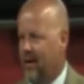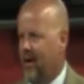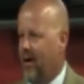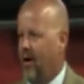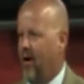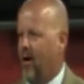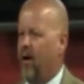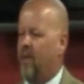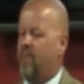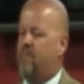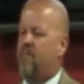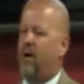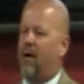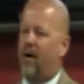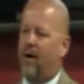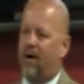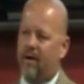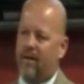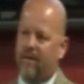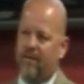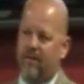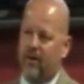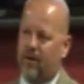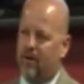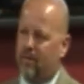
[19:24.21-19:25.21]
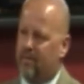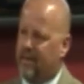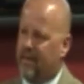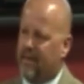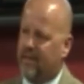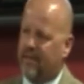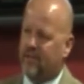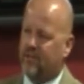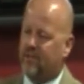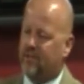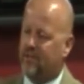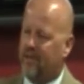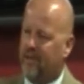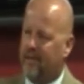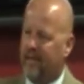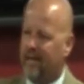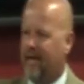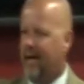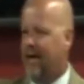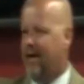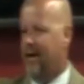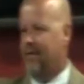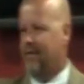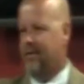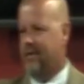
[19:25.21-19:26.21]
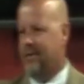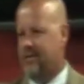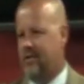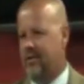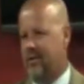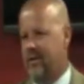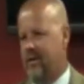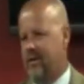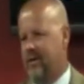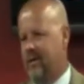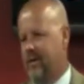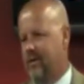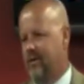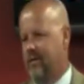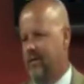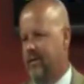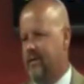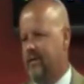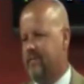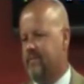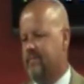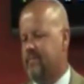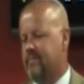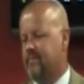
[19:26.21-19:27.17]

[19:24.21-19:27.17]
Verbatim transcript: or part of your ministry now that you're doing,